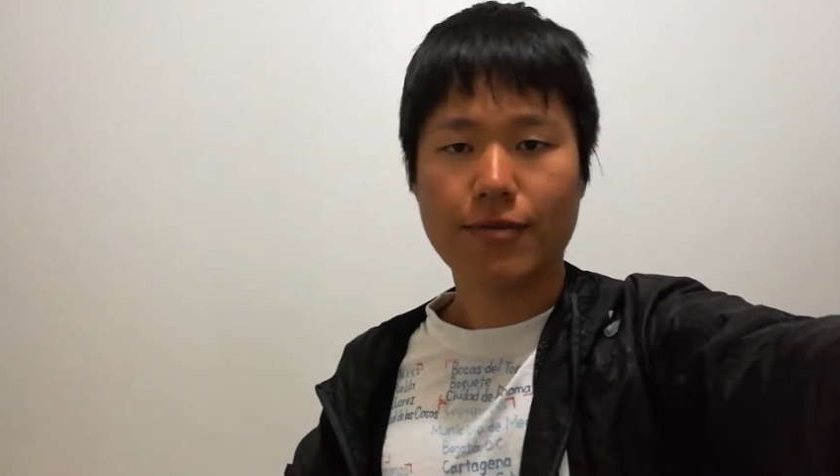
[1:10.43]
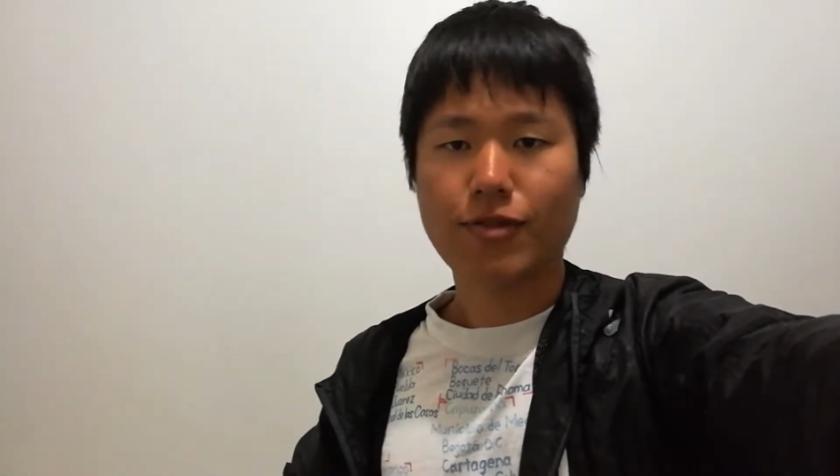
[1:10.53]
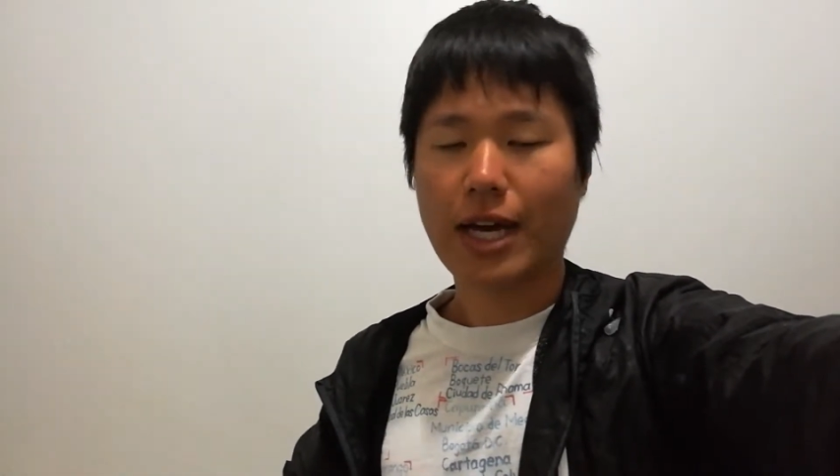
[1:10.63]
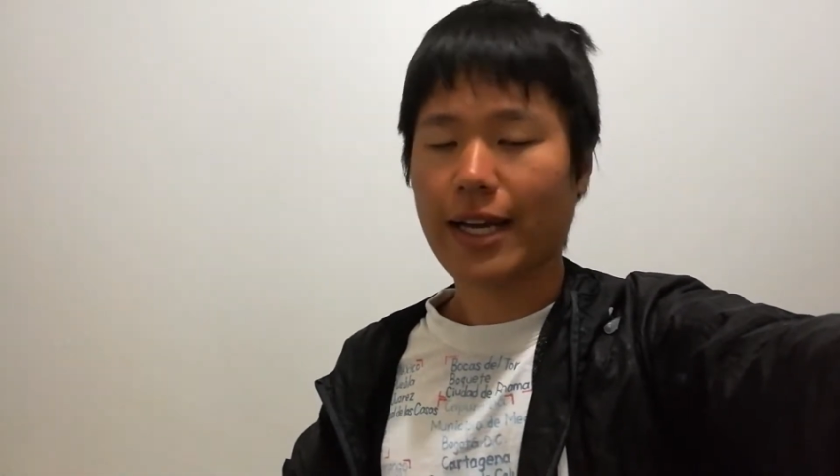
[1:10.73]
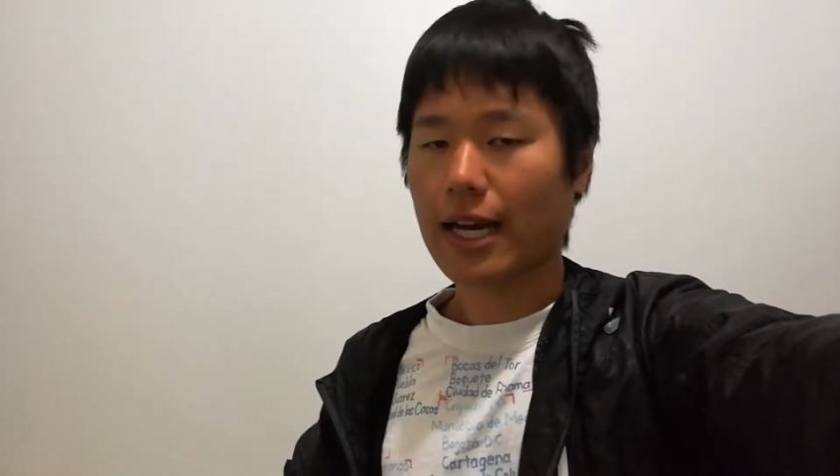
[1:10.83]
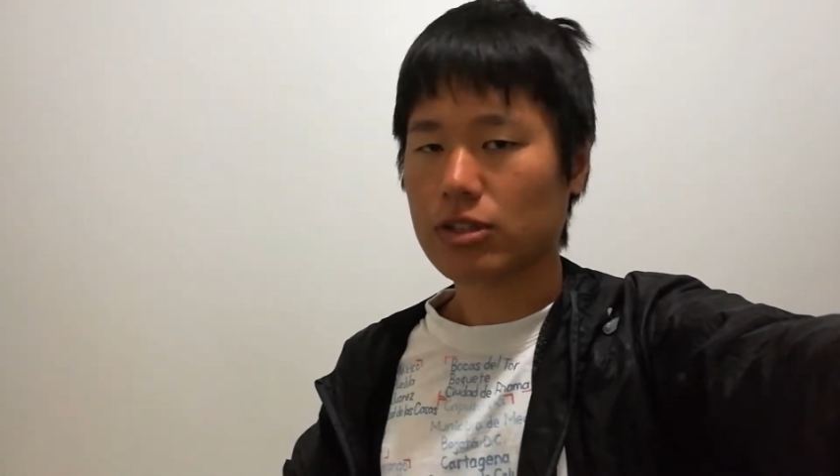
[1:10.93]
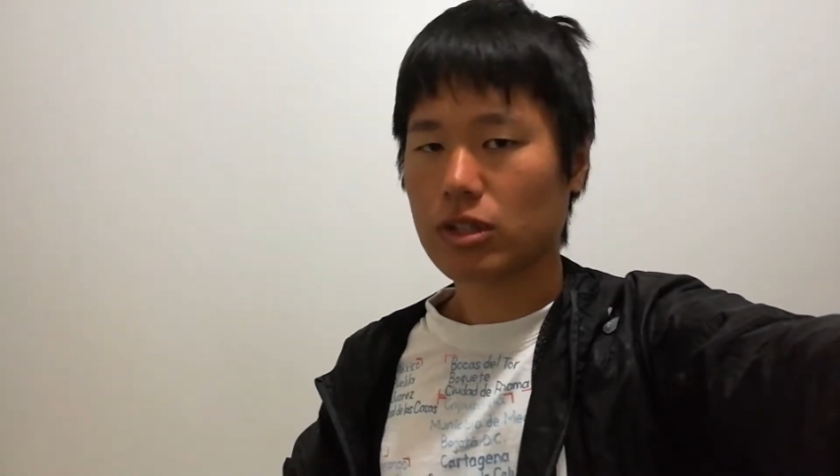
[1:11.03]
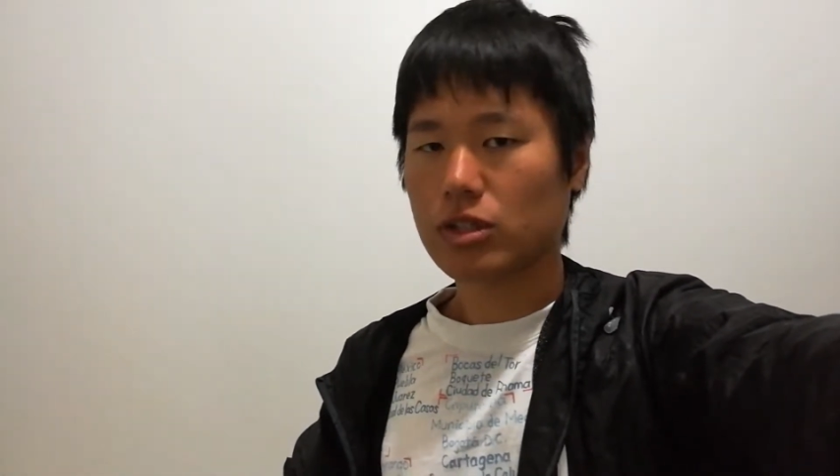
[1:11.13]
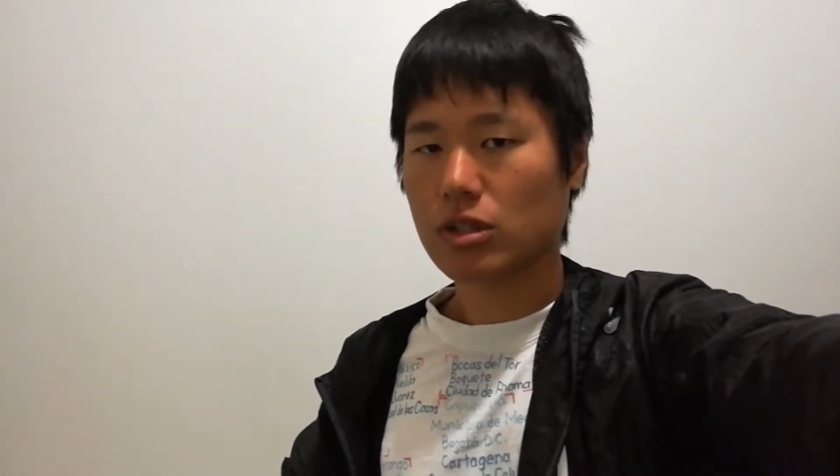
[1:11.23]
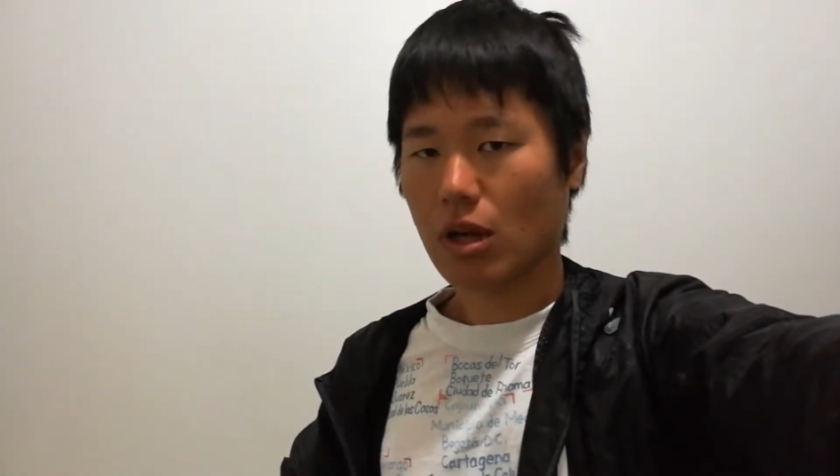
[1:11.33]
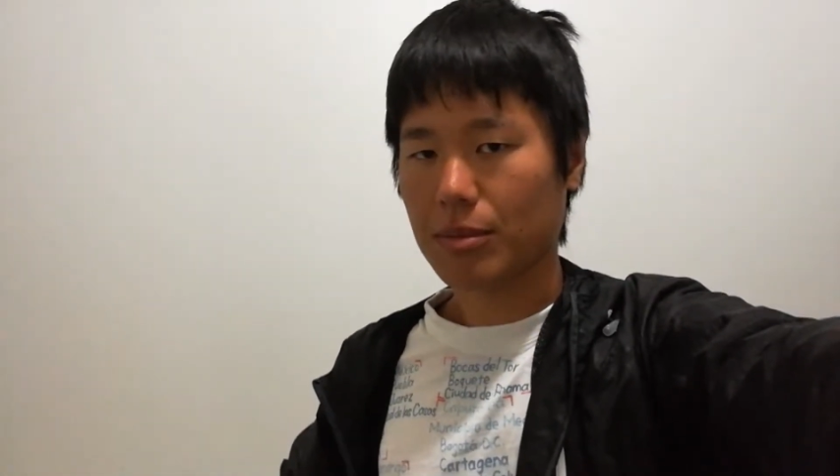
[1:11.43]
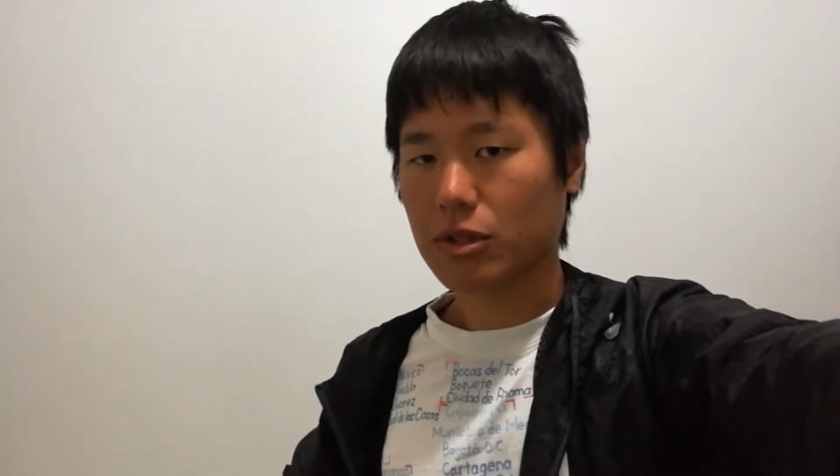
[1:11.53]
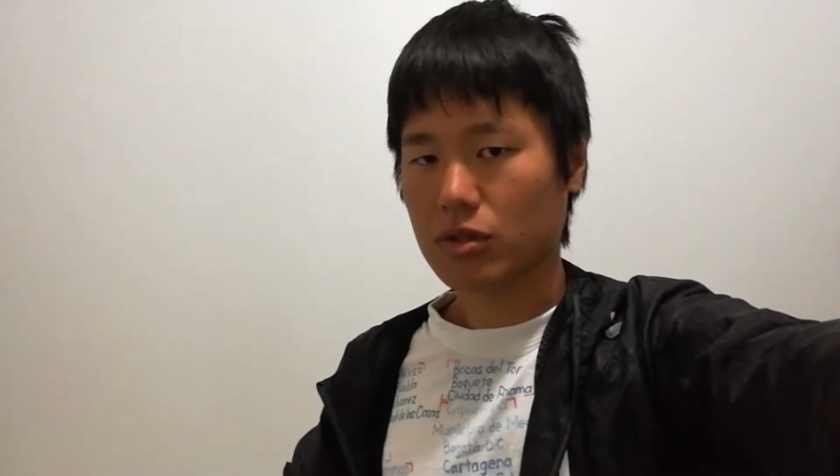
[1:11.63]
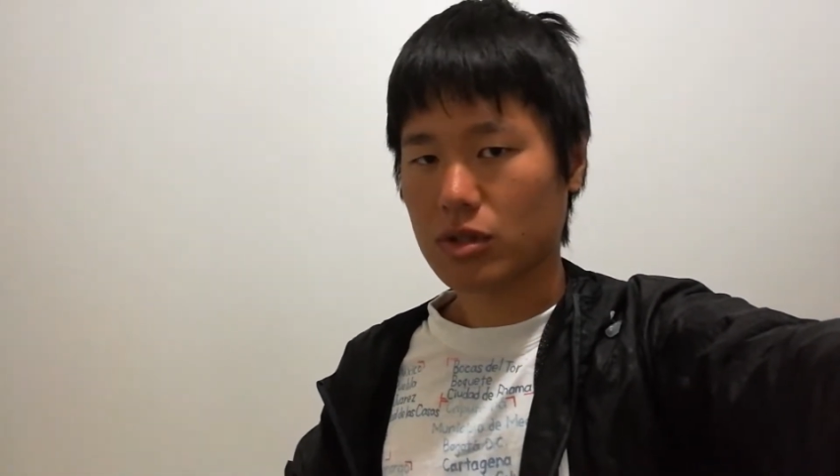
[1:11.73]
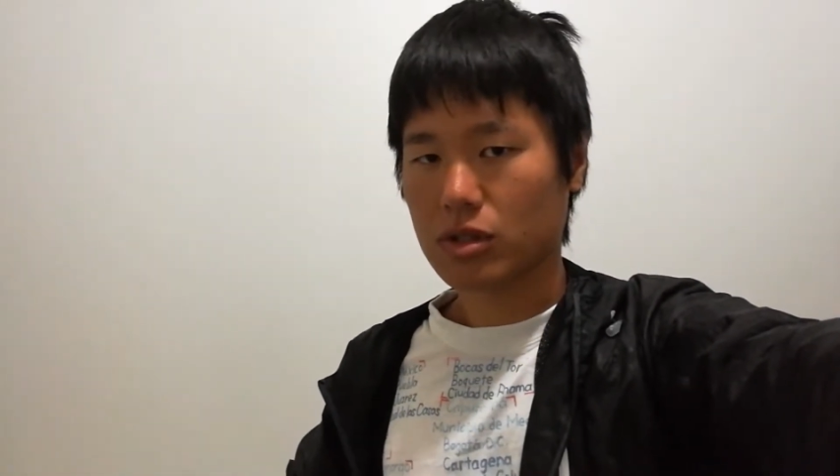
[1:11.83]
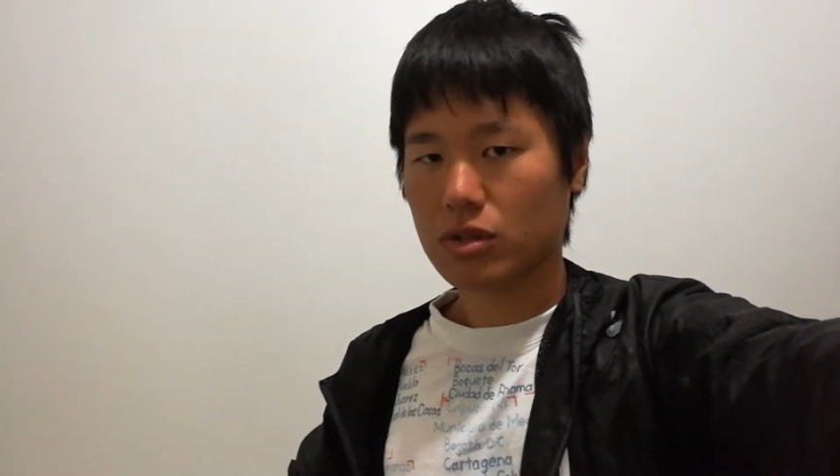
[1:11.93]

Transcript: 900 kilometers